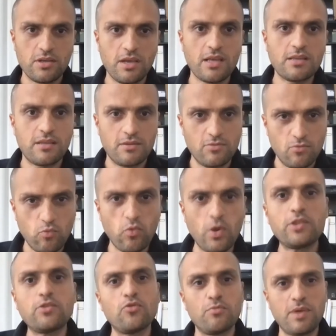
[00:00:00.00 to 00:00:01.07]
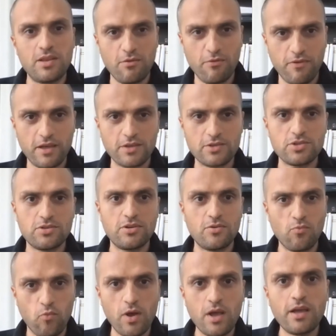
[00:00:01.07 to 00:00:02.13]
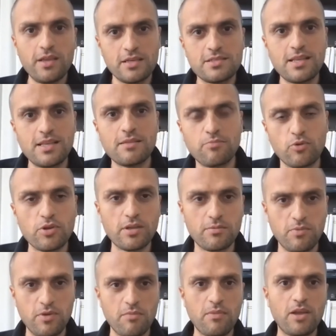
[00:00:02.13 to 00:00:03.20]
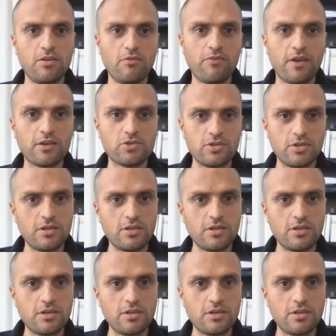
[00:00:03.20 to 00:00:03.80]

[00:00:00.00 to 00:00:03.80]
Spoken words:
and what to manufacture and why is that product being manufactured.